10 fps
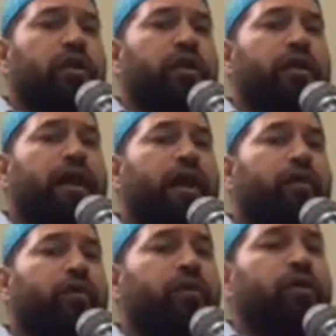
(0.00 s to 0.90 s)

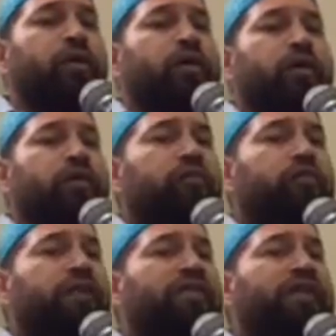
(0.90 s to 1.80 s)
Now,
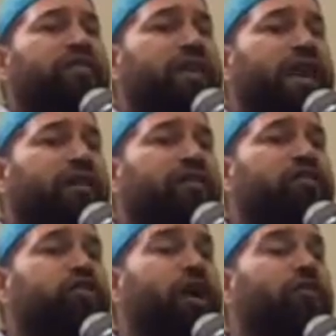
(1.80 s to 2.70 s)
did they take the
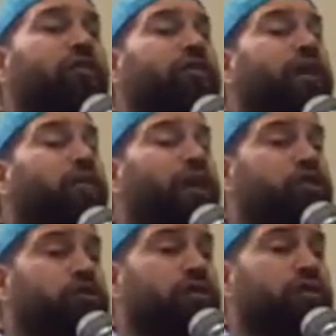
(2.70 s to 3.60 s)
general
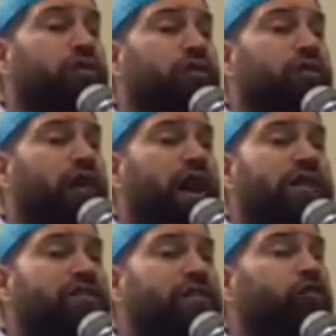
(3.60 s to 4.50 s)
direction
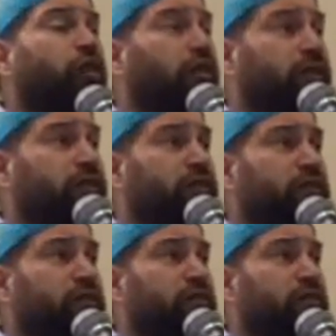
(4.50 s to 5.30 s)
as their target?